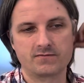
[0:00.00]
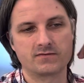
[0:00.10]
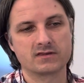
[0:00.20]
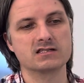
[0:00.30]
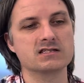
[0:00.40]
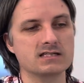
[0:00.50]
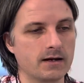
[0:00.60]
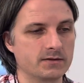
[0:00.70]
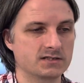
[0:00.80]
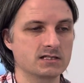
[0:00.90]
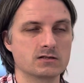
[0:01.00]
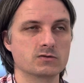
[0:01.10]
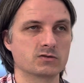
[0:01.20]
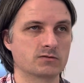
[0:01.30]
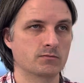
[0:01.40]
This is how I'll see it
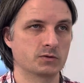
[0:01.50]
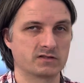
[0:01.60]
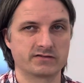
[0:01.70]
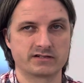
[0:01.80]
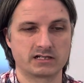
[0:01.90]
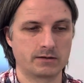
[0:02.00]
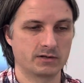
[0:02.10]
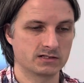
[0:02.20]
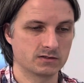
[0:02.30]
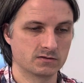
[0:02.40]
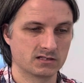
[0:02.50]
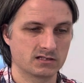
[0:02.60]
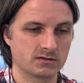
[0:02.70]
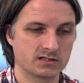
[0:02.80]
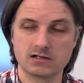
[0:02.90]
used most of the time by students.
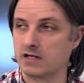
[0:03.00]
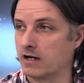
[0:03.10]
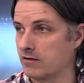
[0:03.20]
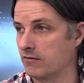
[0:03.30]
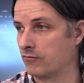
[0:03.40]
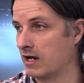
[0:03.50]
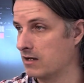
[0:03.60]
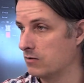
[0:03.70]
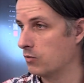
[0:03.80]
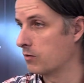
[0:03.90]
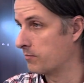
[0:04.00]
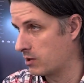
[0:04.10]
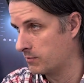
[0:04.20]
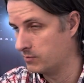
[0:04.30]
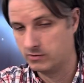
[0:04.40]
They'll see an area of gray or
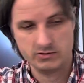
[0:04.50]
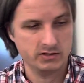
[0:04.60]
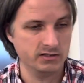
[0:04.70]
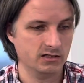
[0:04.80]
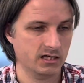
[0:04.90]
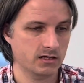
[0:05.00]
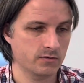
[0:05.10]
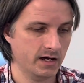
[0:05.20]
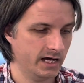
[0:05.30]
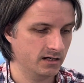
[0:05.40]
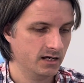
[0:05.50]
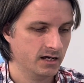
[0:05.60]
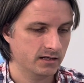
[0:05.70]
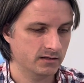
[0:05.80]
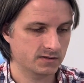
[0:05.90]
purple, Jillian, like you had.
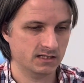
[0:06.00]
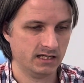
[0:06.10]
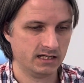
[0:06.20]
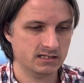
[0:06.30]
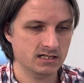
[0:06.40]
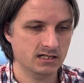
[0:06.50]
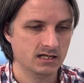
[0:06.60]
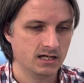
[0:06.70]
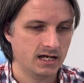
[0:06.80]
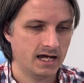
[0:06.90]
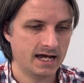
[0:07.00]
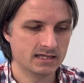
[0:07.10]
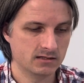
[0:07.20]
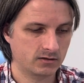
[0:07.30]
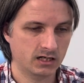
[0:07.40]
They'll select it and
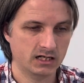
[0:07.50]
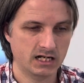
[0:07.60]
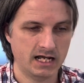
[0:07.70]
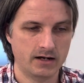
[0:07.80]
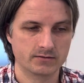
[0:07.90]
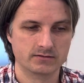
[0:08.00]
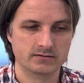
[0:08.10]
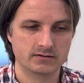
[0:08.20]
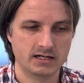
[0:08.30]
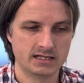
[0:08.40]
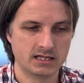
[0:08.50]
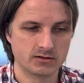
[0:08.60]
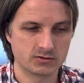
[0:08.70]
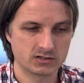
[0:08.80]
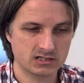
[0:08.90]
they'll cut it out. And then
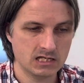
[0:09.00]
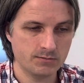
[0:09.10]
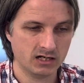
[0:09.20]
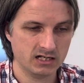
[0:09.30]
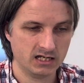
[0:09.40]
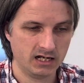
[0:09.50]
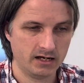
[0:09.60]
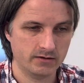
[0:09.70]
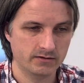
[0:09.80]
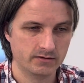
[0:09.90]
they'll just keep cutting it out.